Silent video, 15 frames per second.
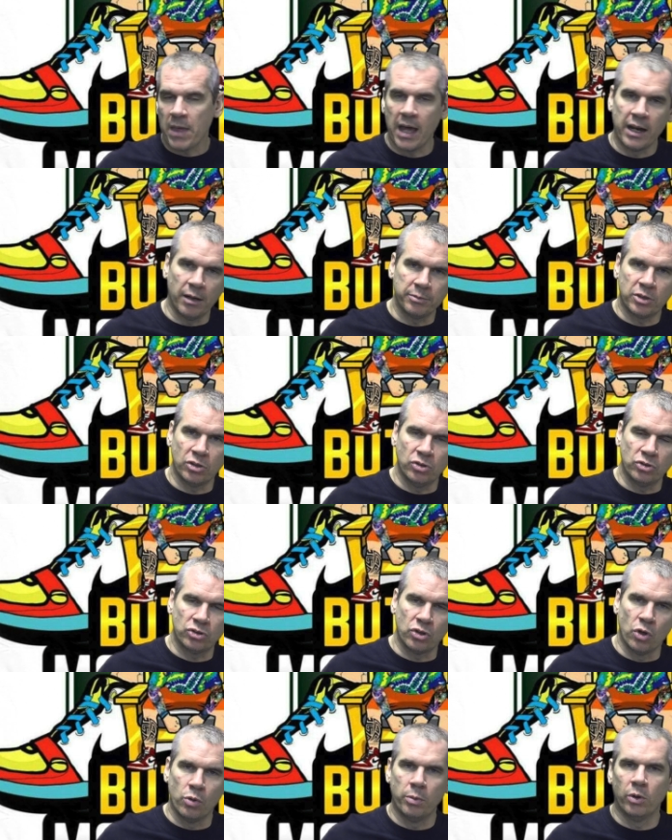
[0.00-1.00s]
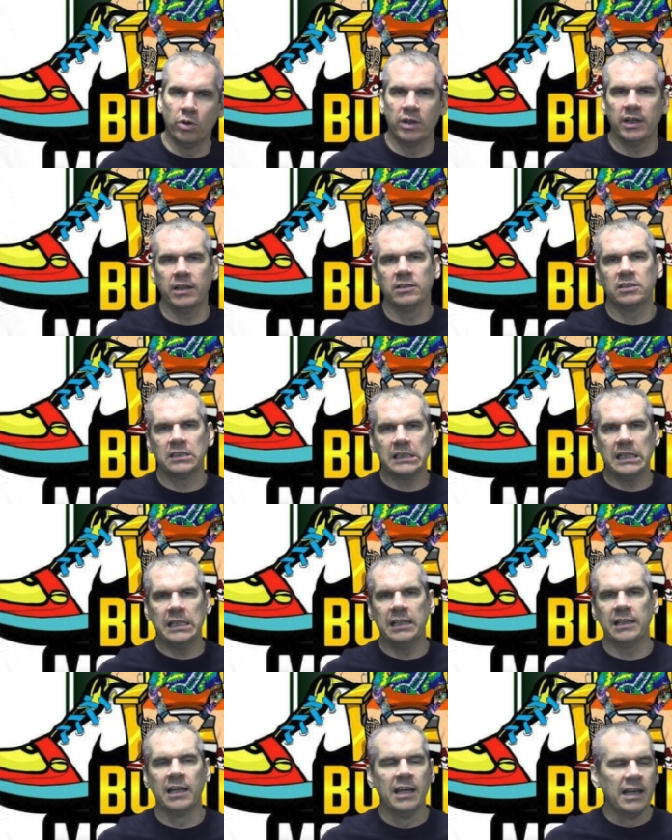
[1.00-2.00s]
and up to do snowboarding and
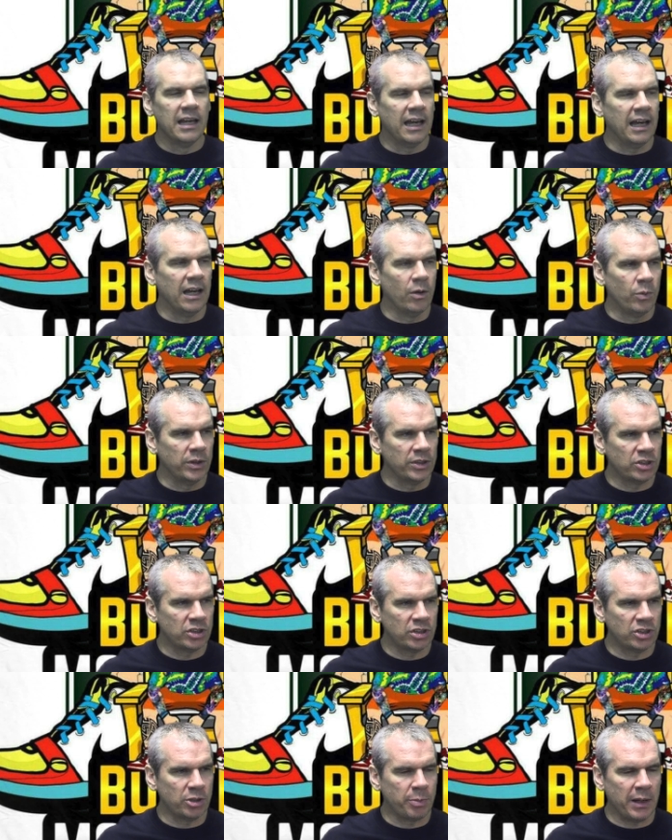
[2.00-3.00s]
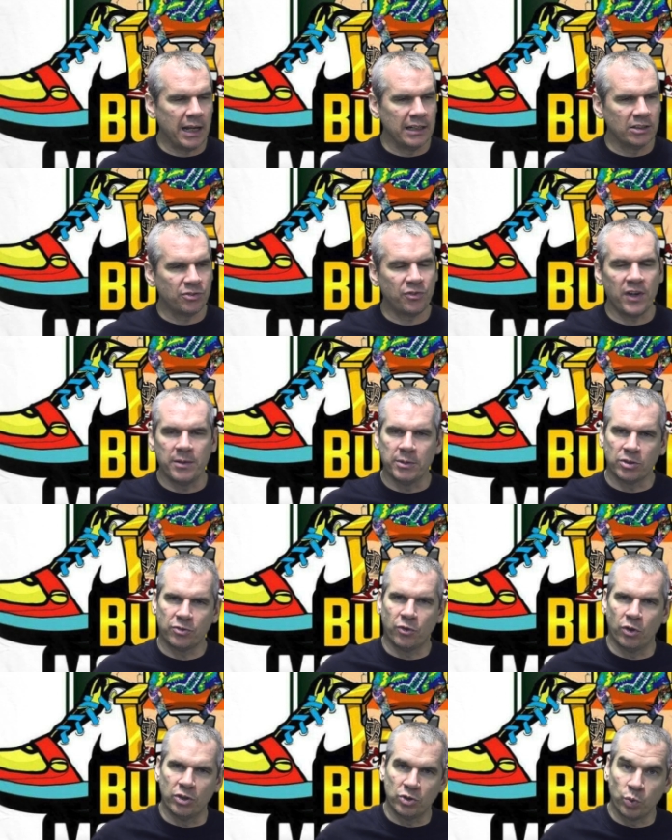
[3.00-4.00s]
skiing, uh, which Japan is famous
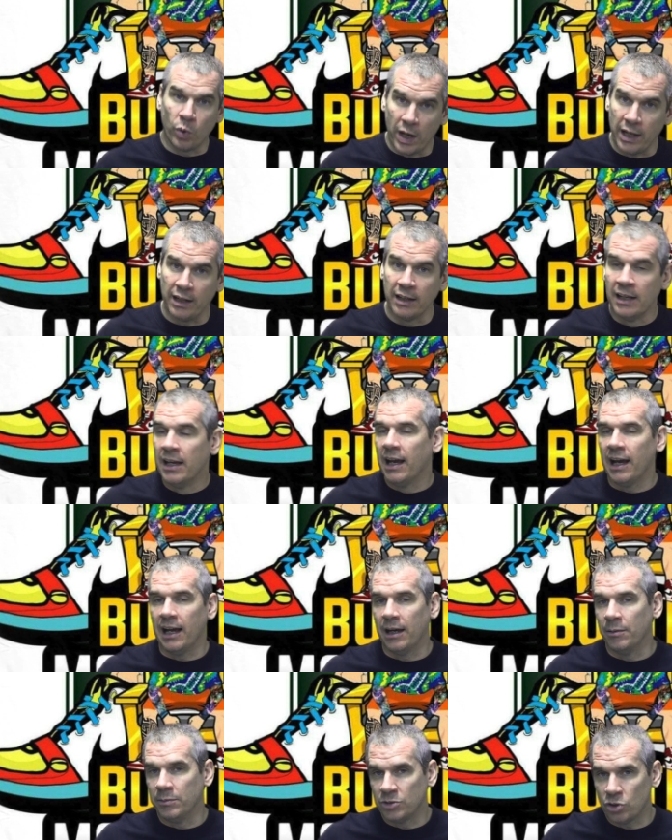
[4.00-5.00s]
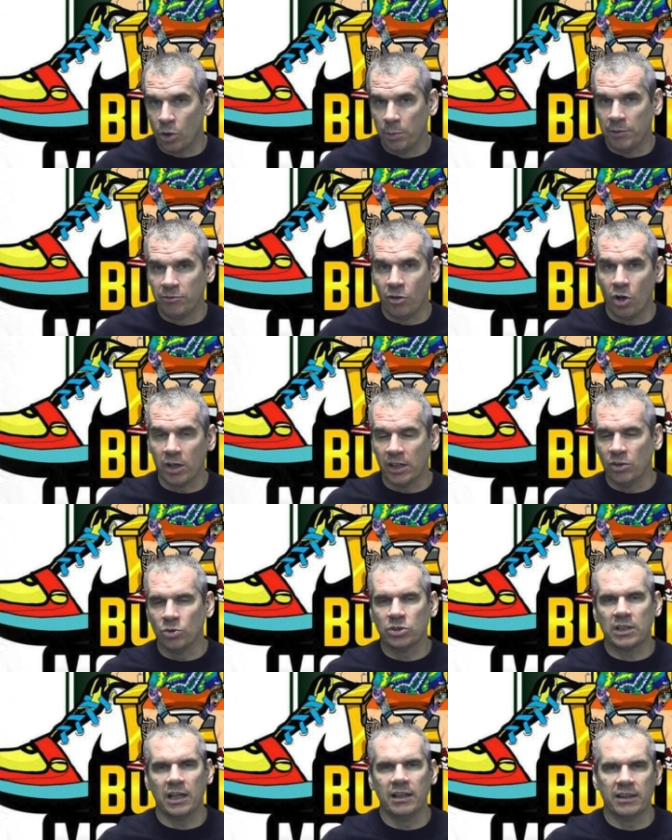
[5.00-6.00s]
for as well. Um, so I'll be vlogging those
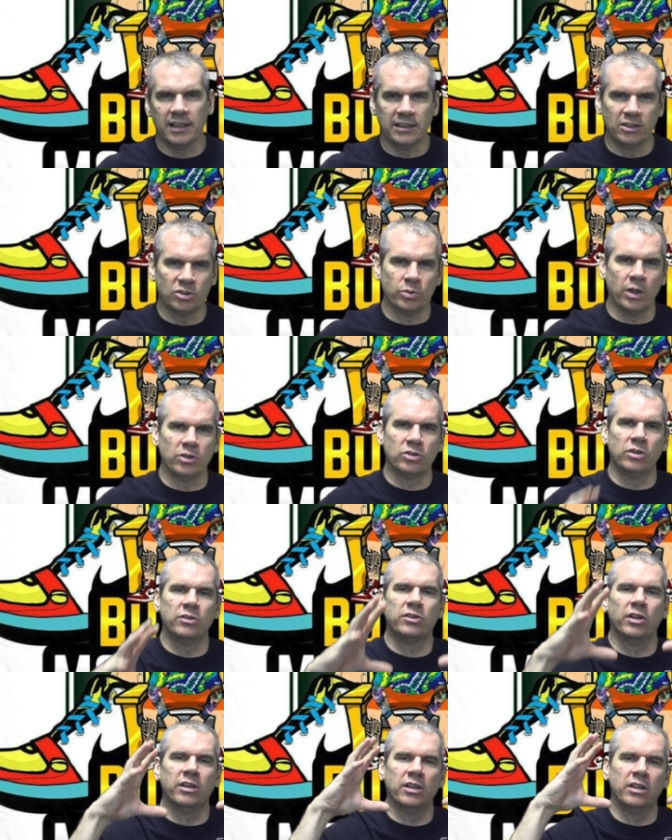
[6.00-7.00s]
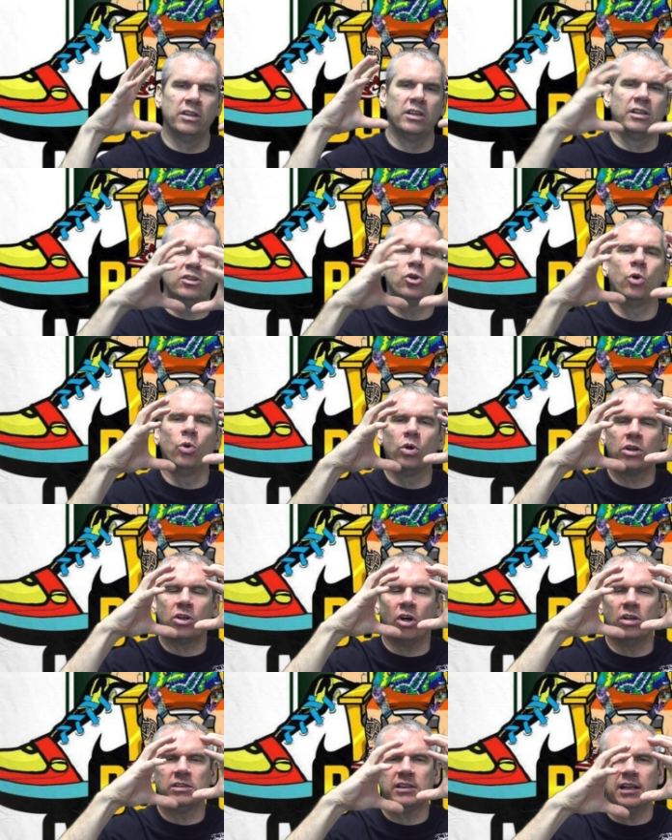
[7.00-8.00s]
kind of things as well. So you've got the, the core
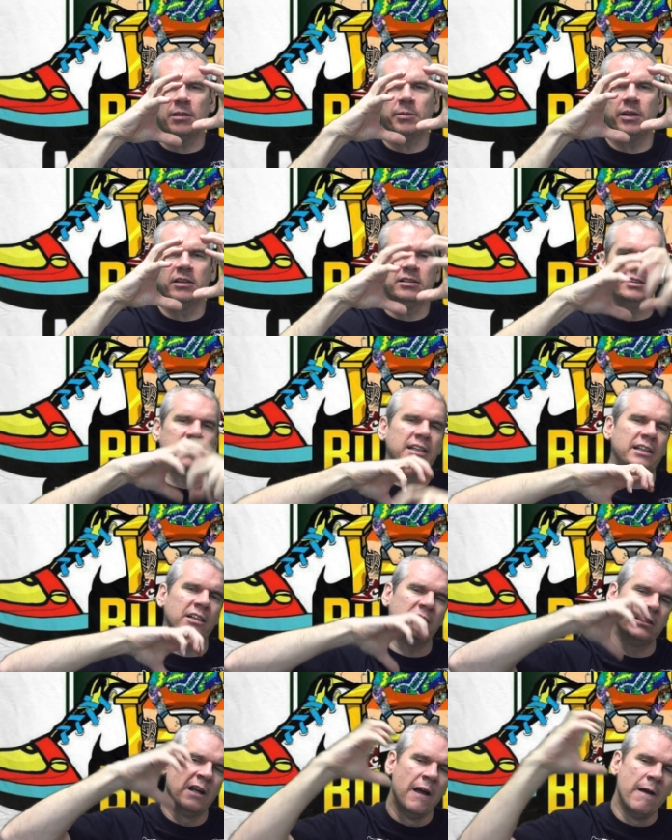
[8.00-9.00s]
content about the sneakers,